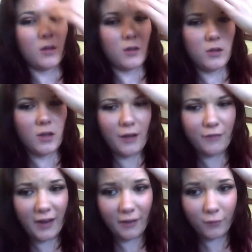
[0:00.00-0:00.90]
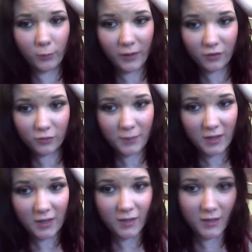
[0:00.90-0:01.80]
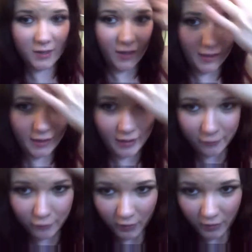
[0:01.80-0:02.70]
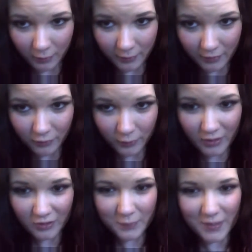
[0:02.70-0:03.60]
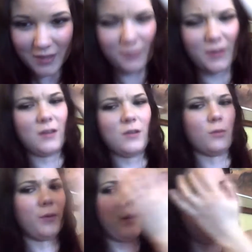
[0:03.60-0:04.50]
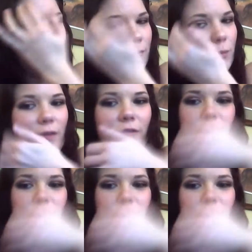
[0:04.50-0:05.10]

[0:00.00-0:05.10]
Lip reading: you'll often have a widow's peak. I have a little bit of a widow's peak, but you'll probably have more of a